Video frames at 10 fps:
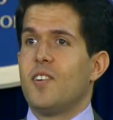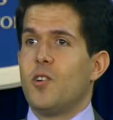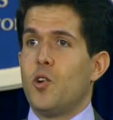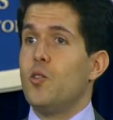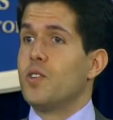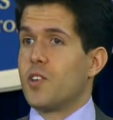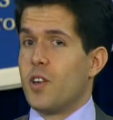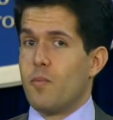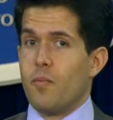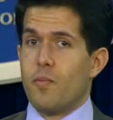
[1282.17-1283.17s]
who is going
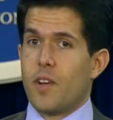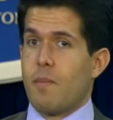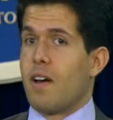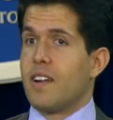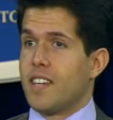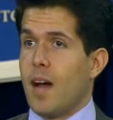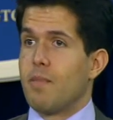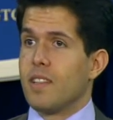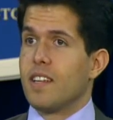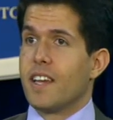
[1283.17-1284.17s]
to come out on top
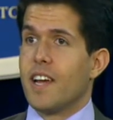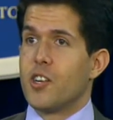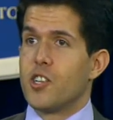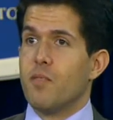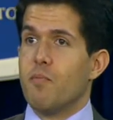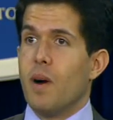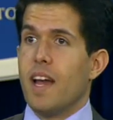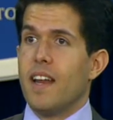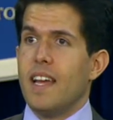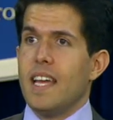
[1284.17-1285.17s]
in the litigation,
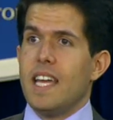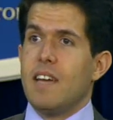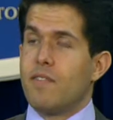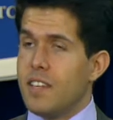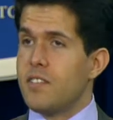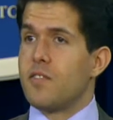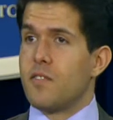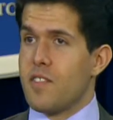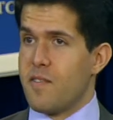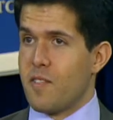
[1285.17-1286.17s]
but if this is a
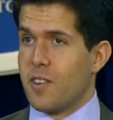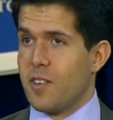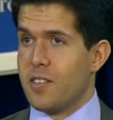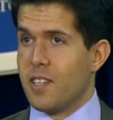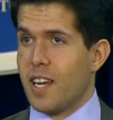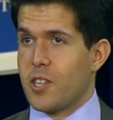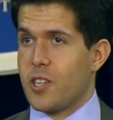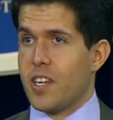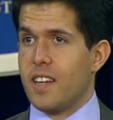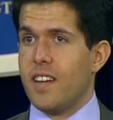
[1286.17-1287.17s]
very, very close
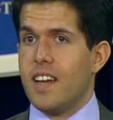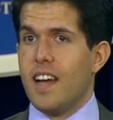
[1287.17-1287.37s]
election,